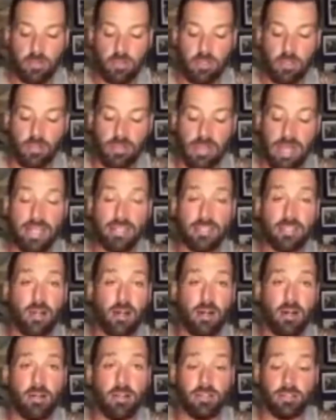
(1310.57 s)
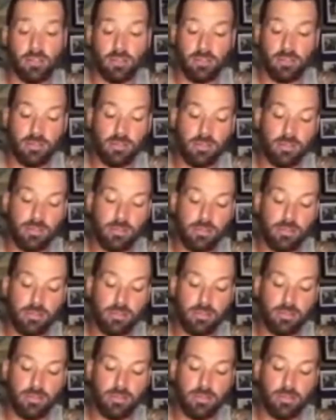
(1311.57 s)
So last call.
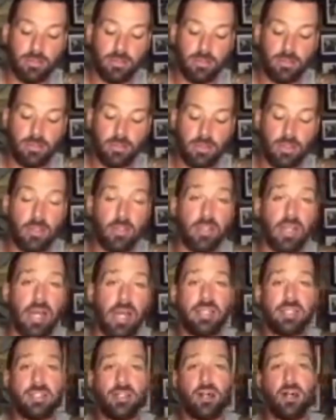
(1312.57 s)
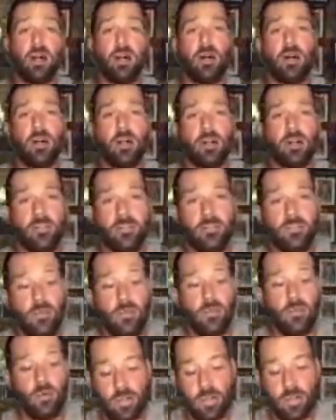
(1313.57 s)
Last call
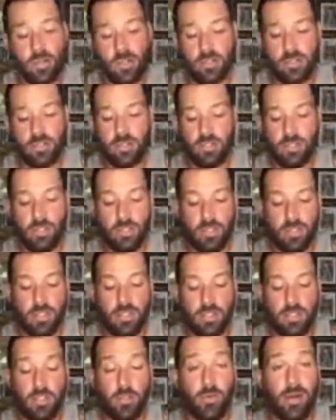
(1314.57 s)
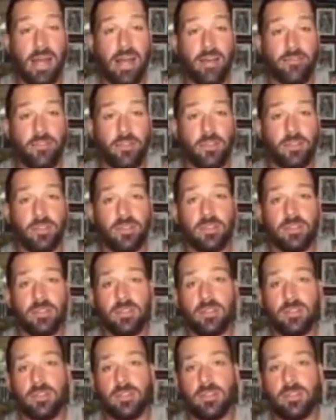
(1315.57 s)
for the raffle.
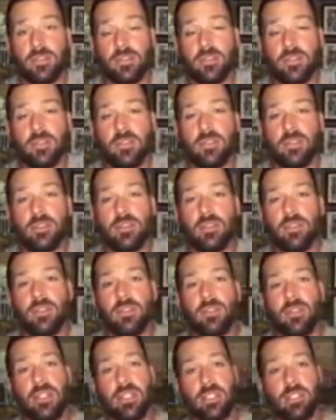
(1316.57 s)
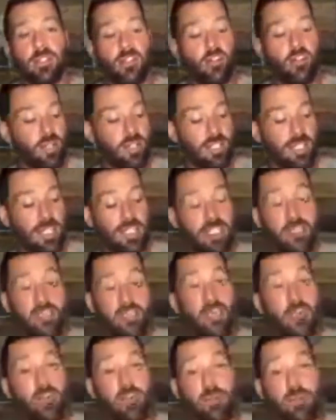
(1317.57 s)
Is Chris
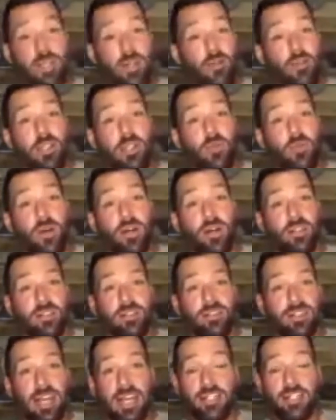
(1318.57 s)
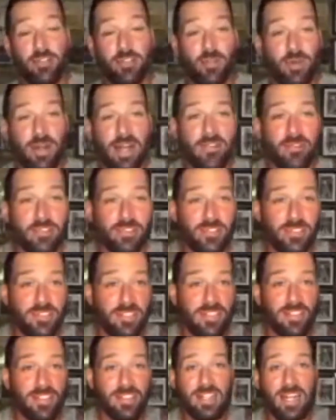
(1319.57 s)
Kinsvader going to be the only one enter the
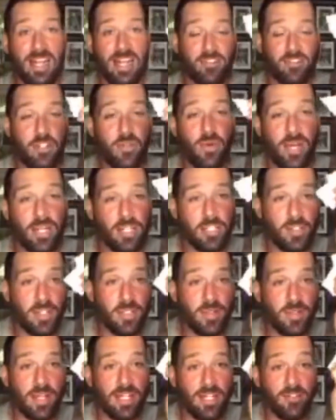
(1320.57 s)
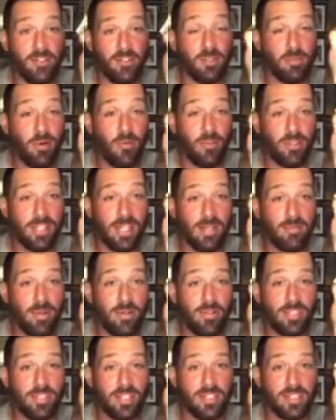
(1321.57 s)
raffle? I have 2 entries right here and they're both the same
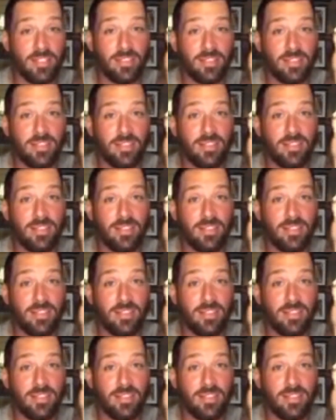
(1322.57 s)
person.